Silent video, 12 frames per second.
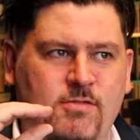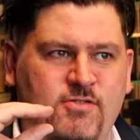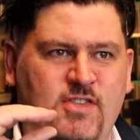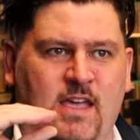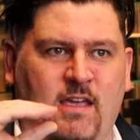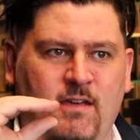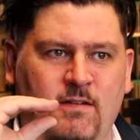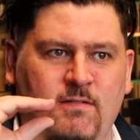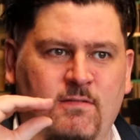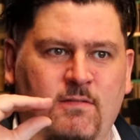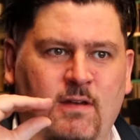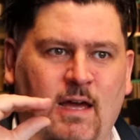thick
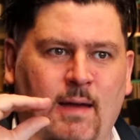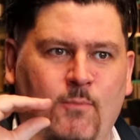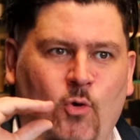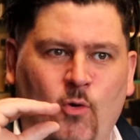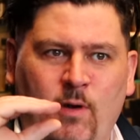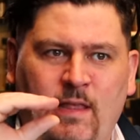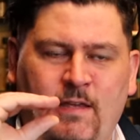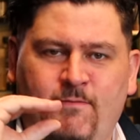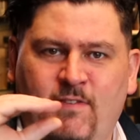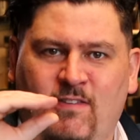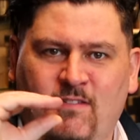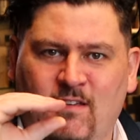and um, oily,
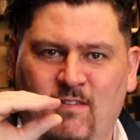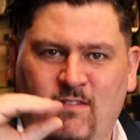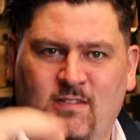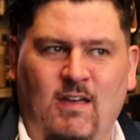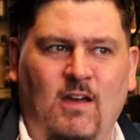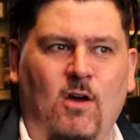viscous.